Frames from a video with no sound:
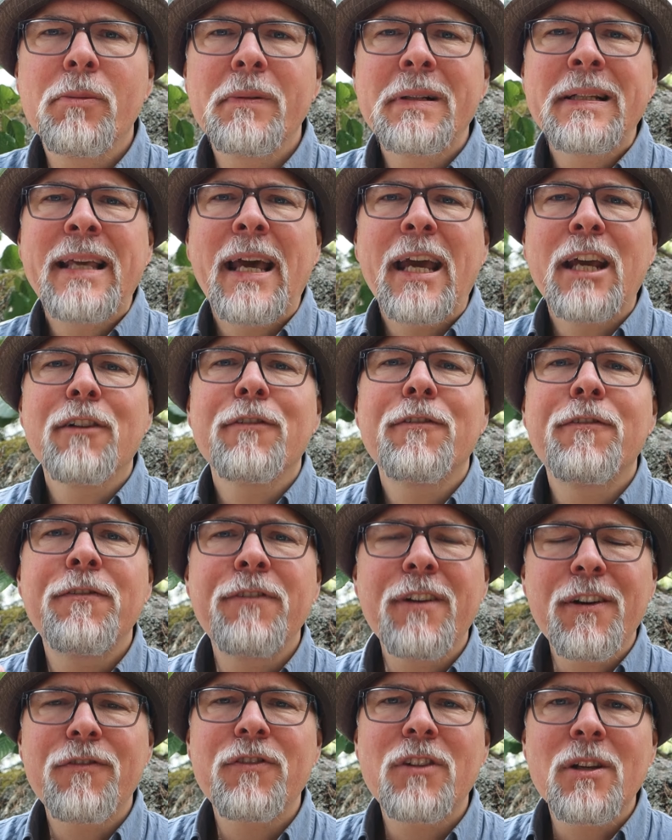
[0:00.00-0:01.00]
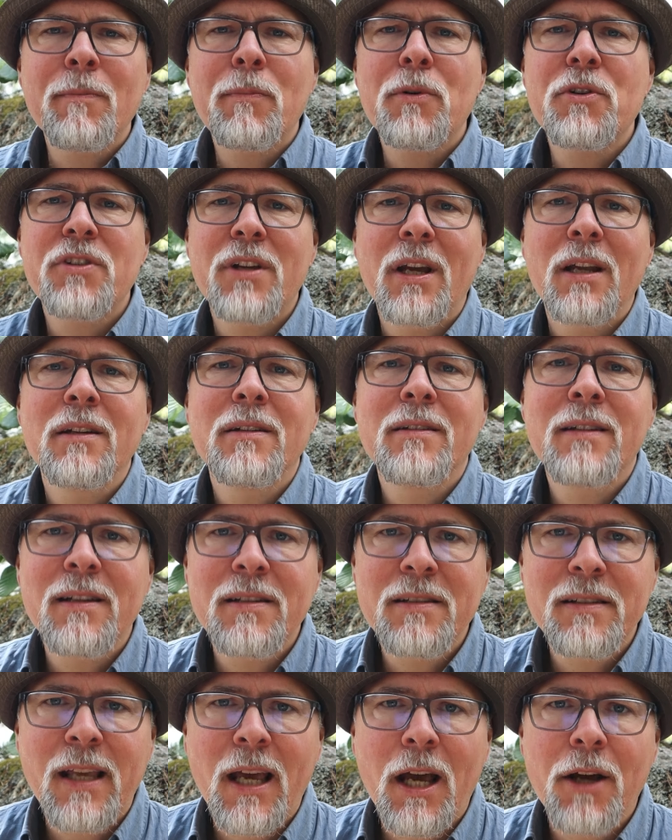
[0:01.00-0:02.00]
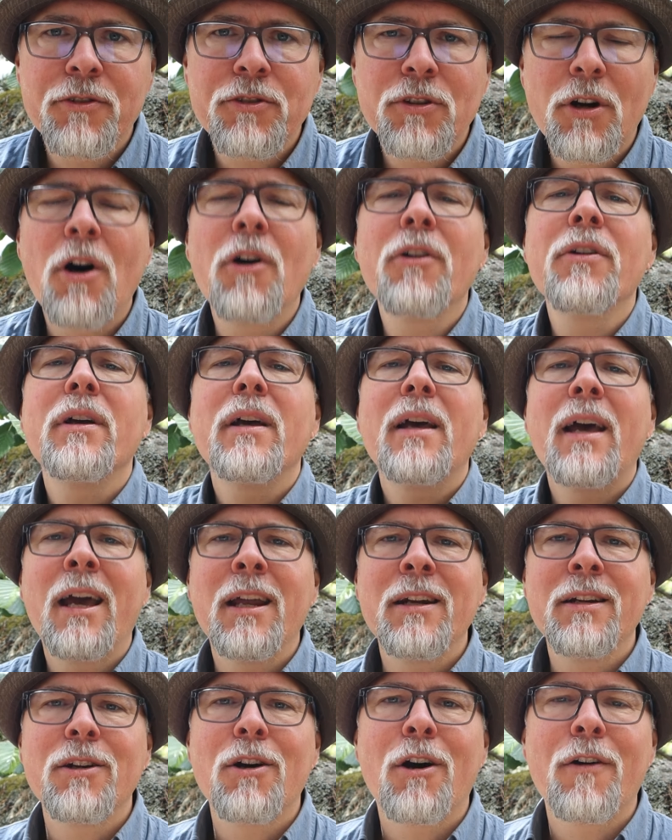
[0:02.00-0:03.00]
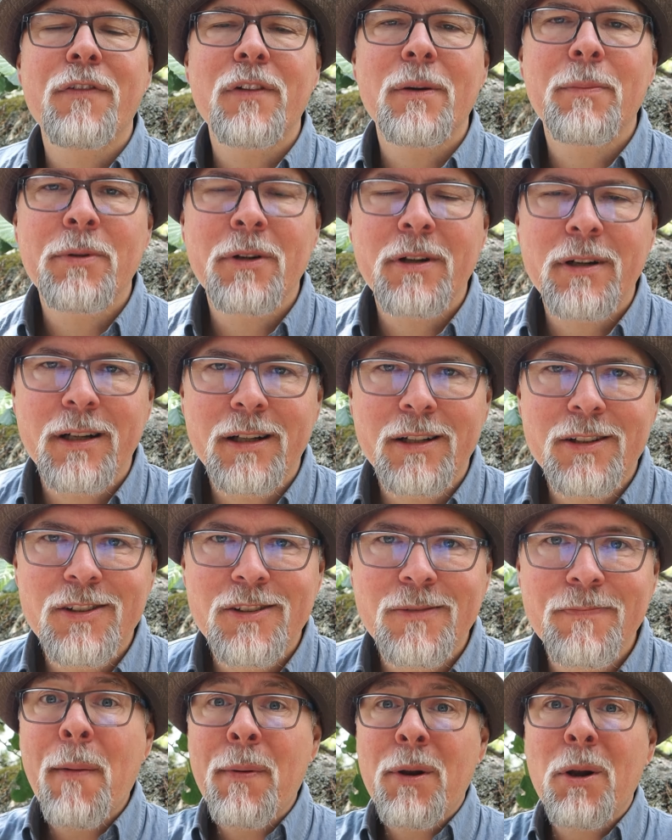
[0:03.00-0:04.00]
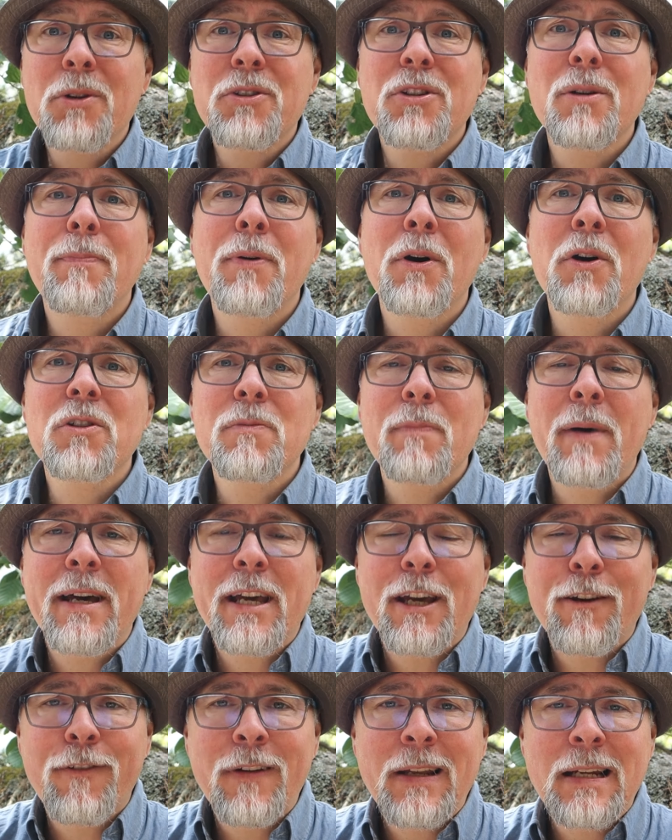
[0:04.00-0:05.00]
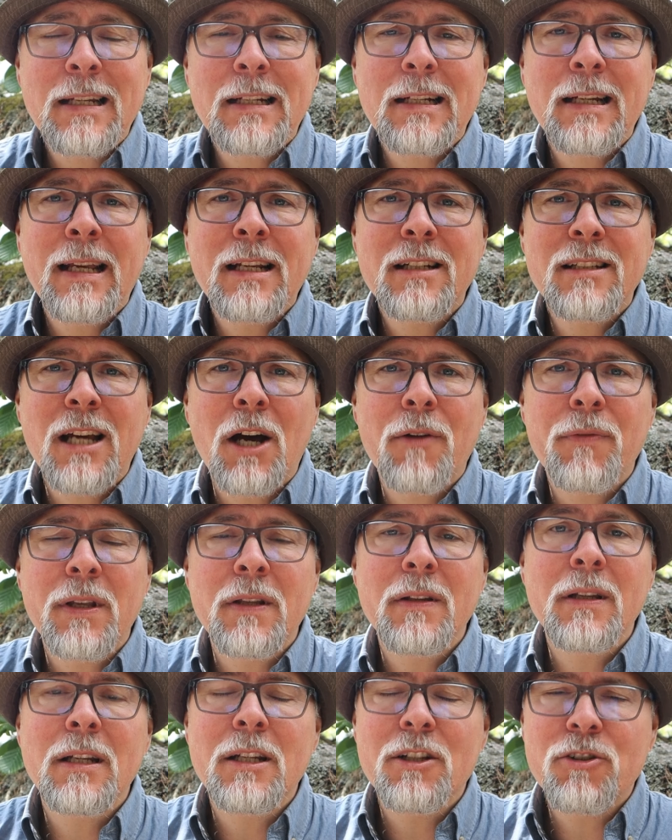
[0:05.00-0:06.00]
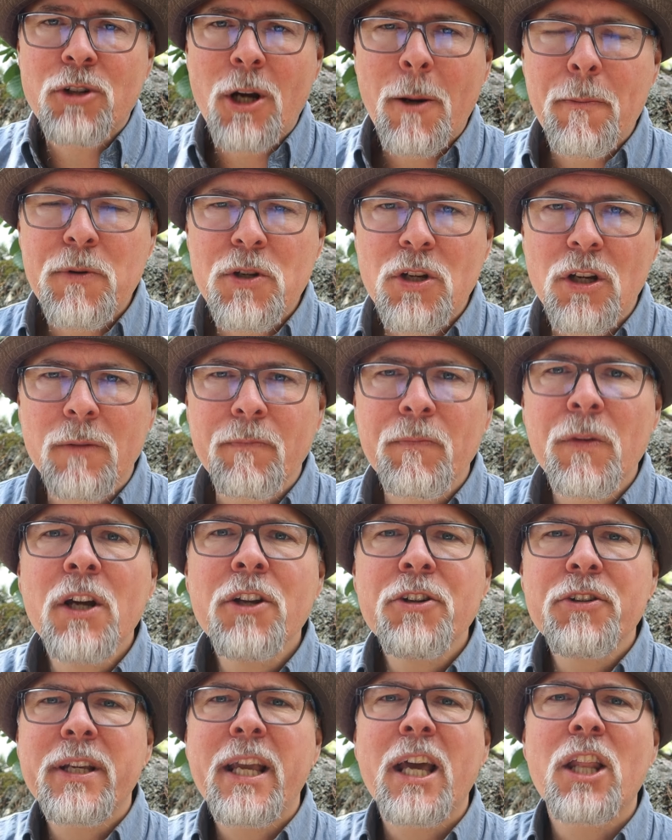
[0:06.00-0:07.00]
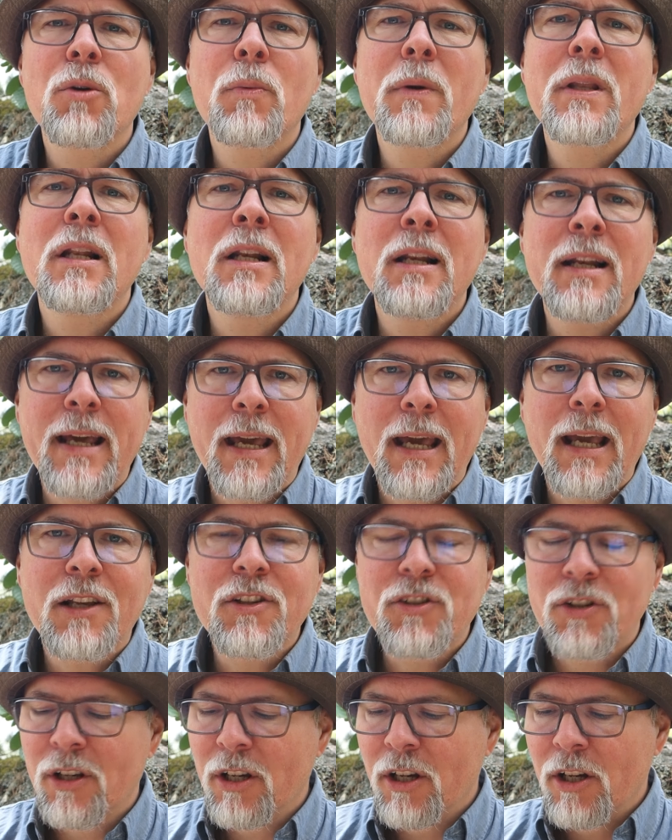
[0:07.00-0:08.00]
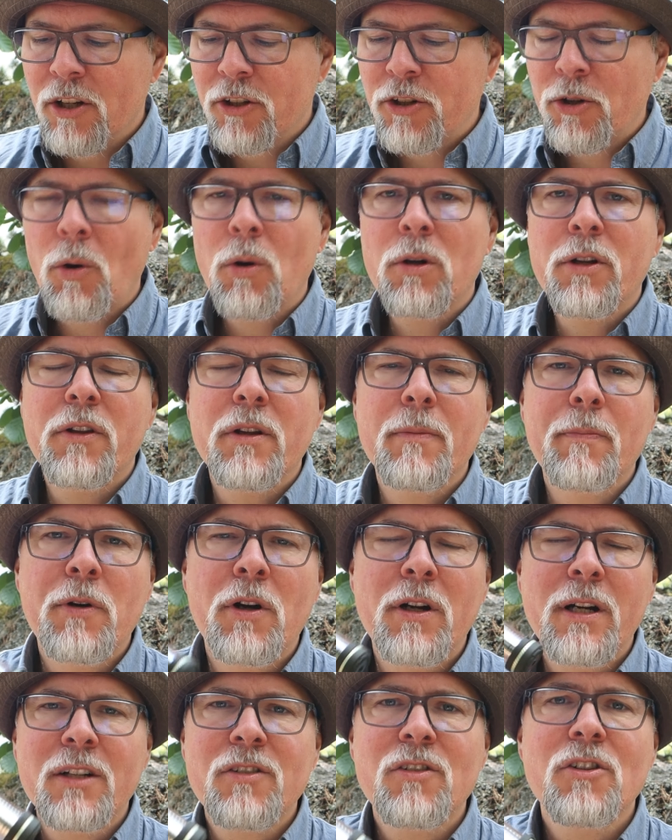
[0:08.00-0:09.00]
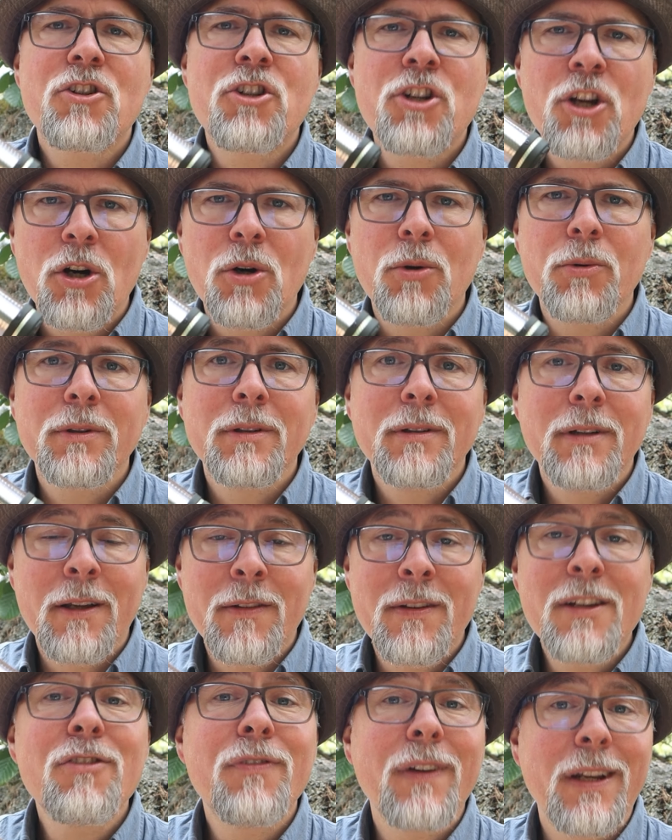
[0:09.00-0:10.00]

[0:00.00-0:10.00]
you will gain 15% discount on any of their products. I will also post my affiliate link down in the description, together with links to all of the products shown in this